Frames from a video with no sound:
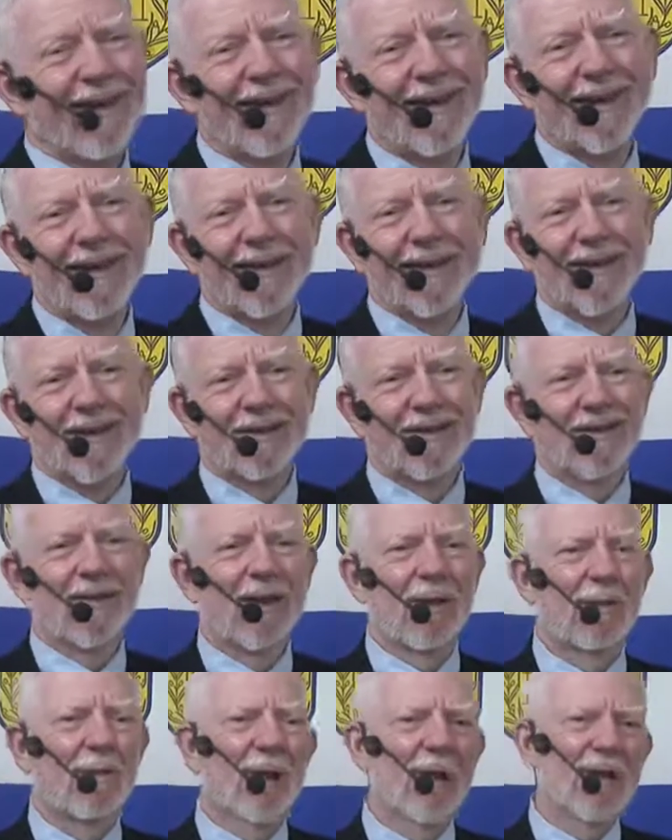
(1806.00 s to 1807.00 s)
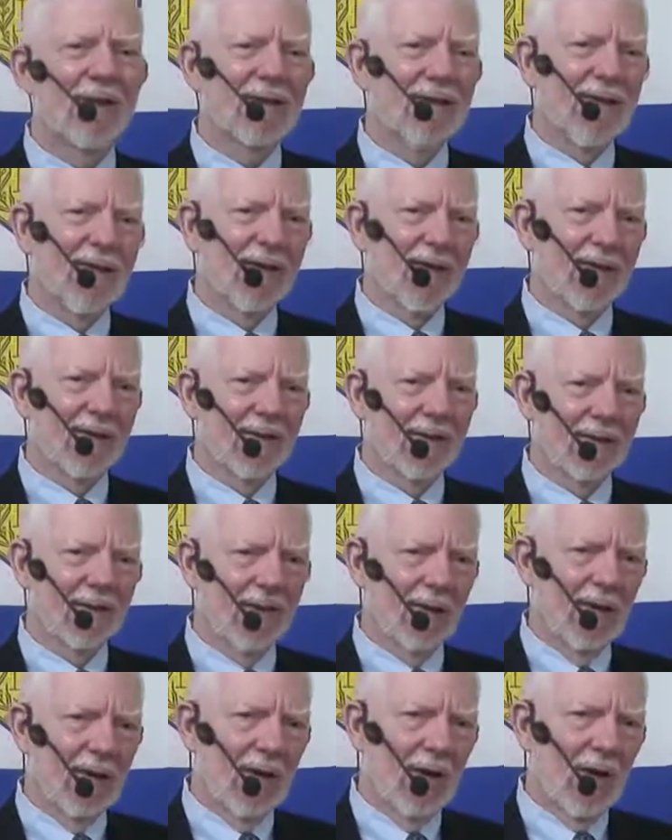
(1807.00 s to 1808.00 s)
Because it doesn't make sense.
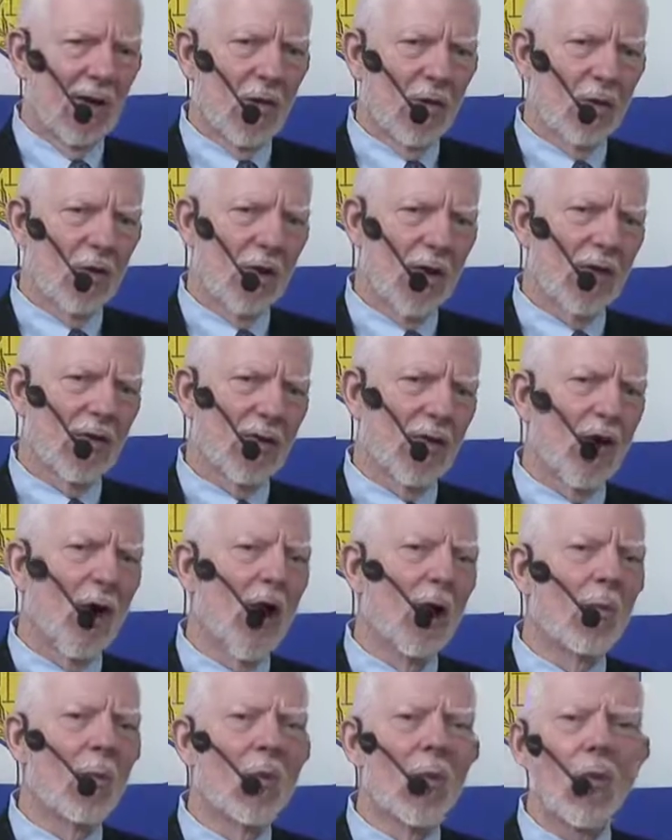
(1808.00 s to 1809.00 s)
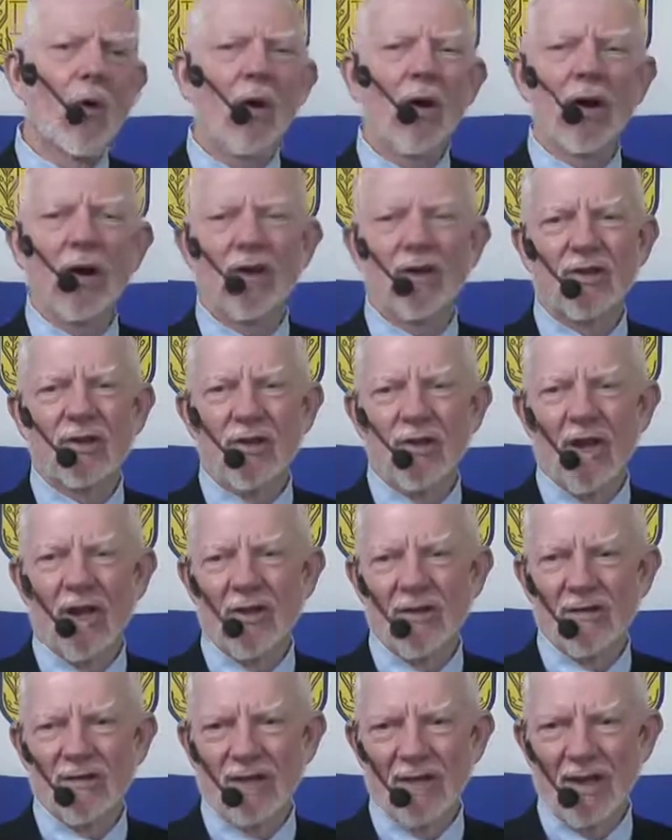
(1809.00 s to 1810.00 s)
We're either all born in a state
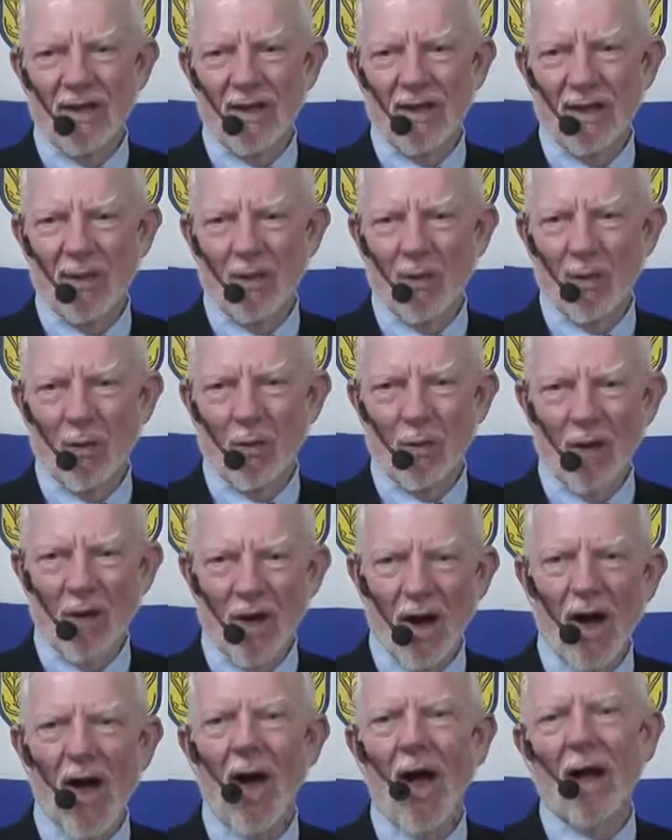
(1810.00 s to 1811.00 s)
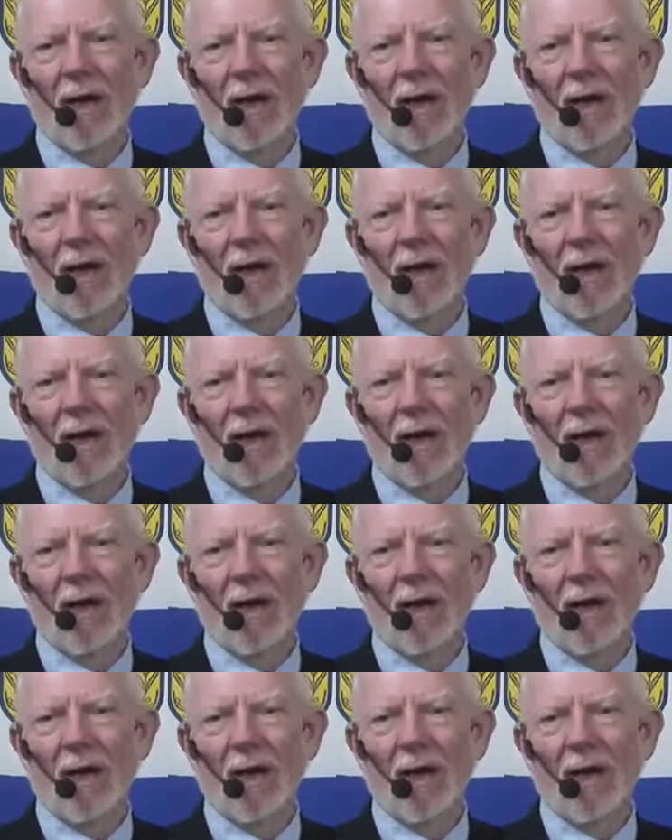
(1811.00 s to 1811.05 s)
of sin or we're not.